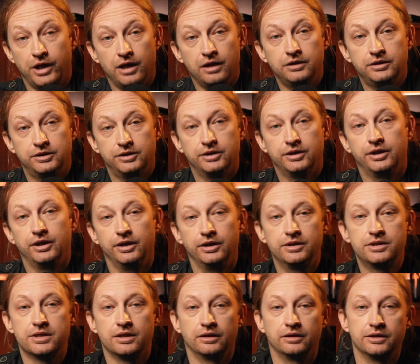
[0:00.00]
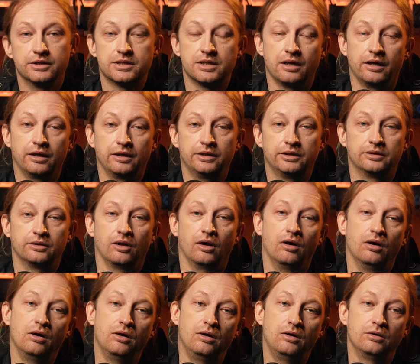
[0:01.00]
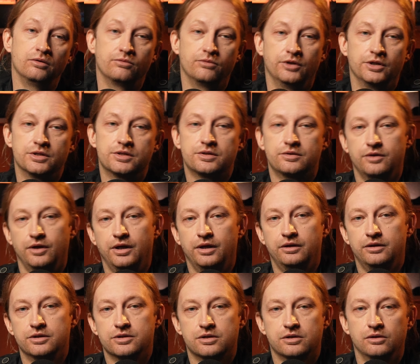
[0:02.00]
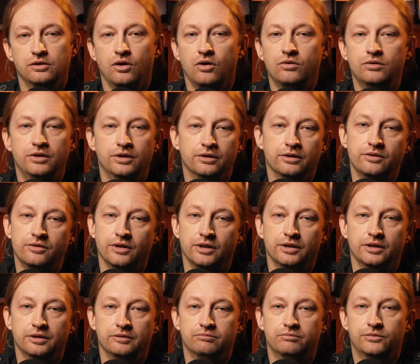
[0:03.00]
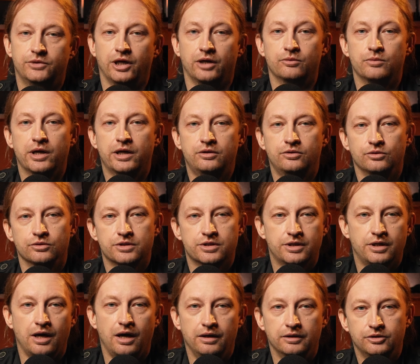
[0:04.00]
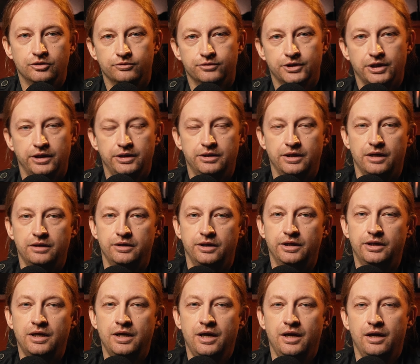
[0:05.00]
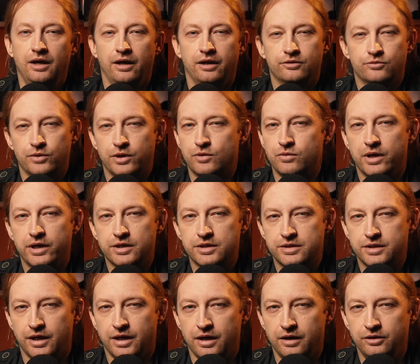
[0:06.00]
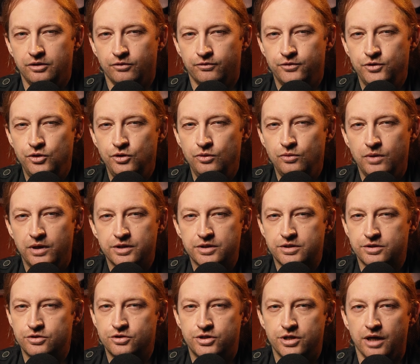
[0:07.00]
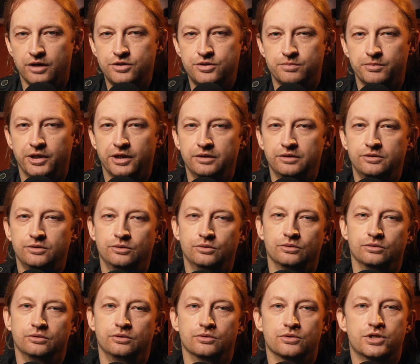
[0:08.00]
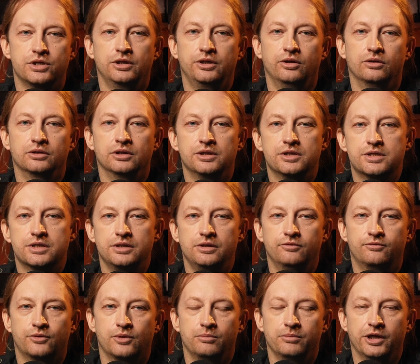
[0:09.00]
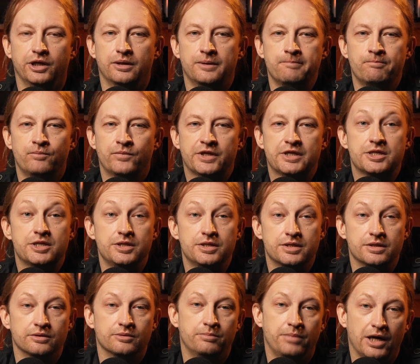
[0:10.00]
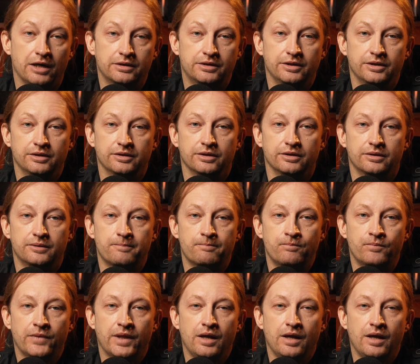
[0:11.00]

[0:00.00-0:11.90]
reality hits and it's like, oh, this thing is longer than a director's cut of Titanic and requires the kind of nuanced judgment you usually only see from a seasoned bartender.